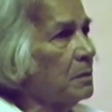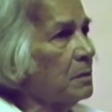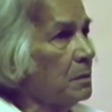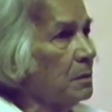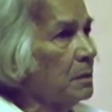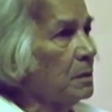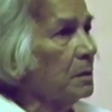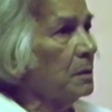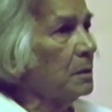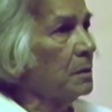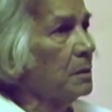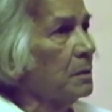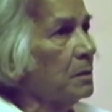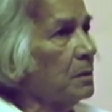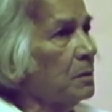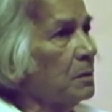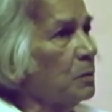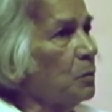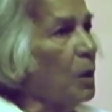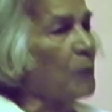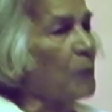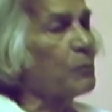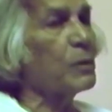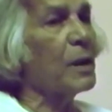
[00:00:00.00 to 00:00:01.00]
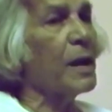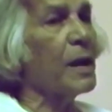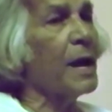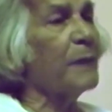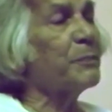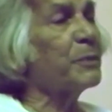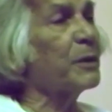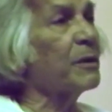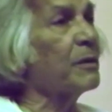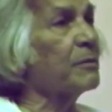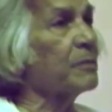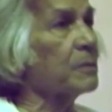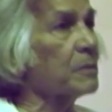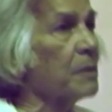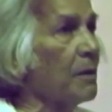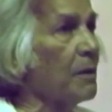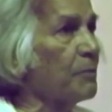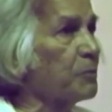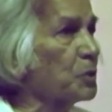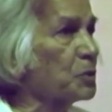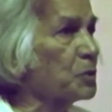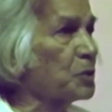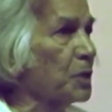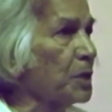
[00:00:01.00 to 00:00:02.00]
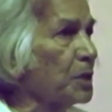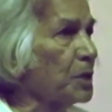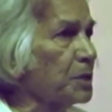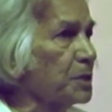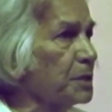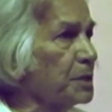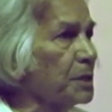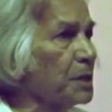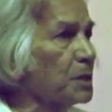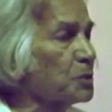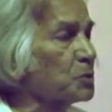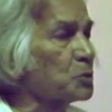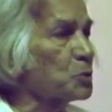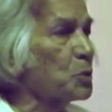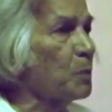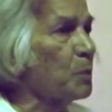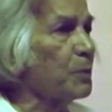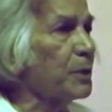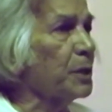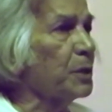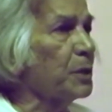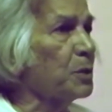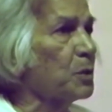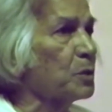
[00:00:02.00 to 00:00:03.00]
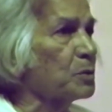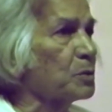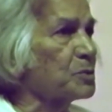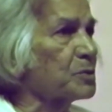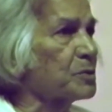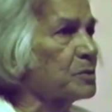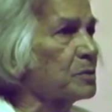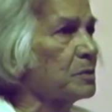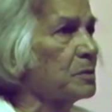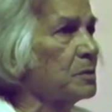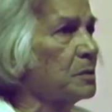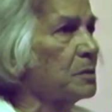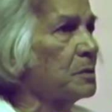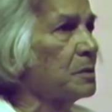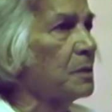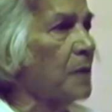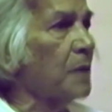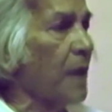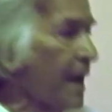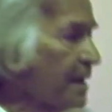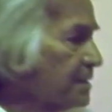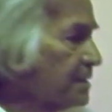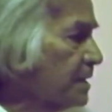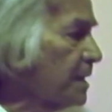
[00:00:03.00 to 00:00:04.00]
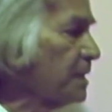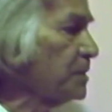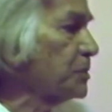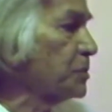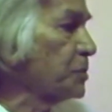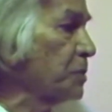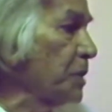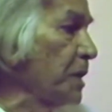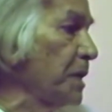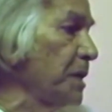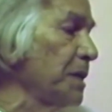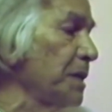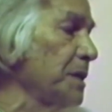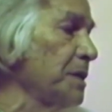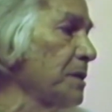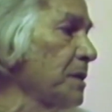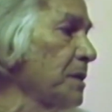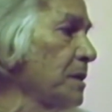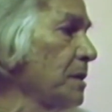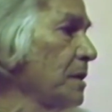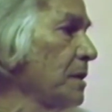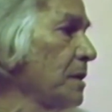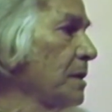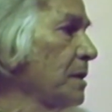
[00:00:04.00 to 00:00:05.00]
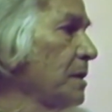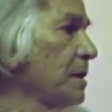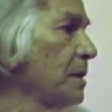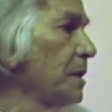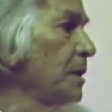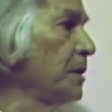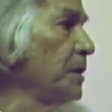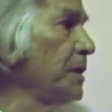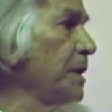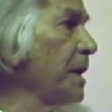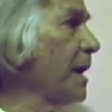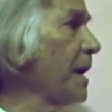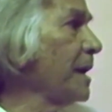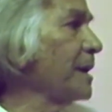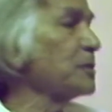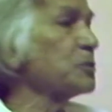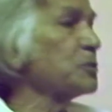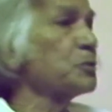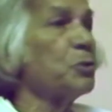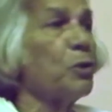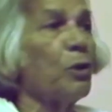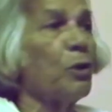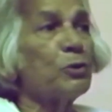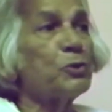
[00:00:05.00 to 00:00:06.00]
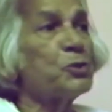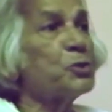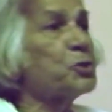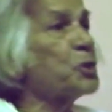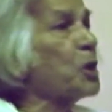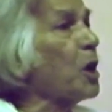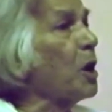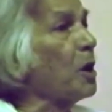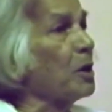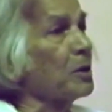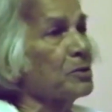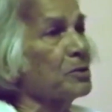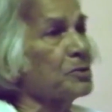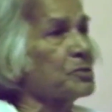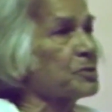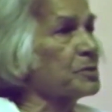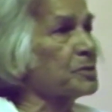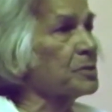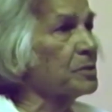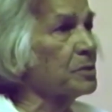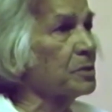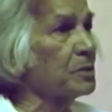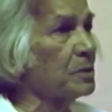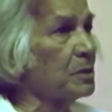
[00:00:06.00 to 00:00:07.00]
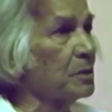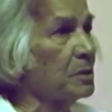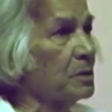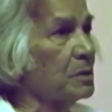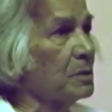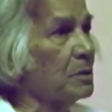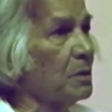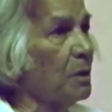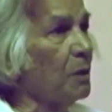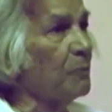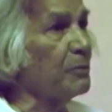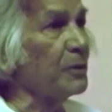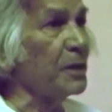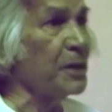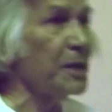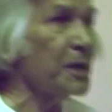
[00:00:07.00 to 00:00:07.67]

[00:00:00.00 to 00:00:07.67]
Huh? What will happen after 30 years? Nobody knows. As I see it, India has no chance of